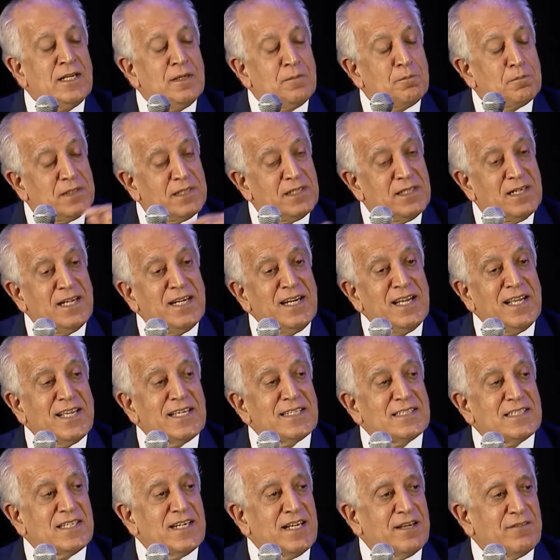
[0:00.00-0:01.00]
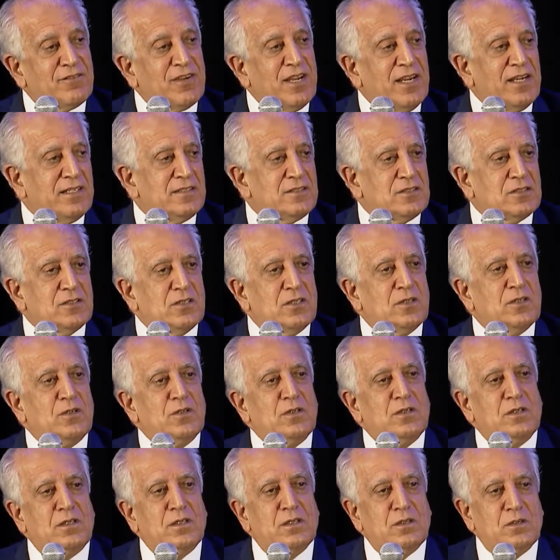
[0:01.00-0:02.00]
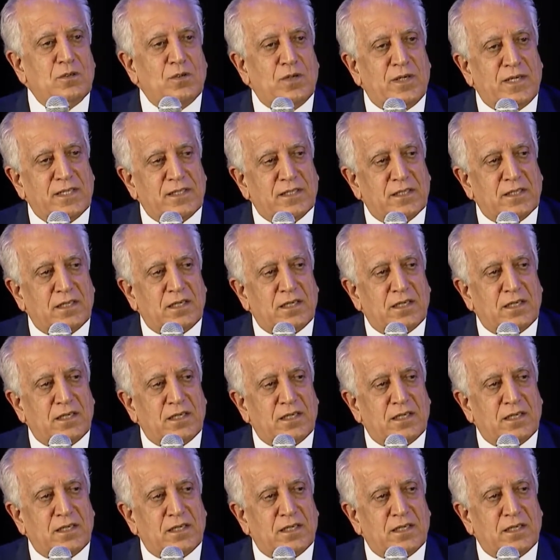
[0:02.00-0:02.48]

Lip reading: But in any case, in Afghanistan, you had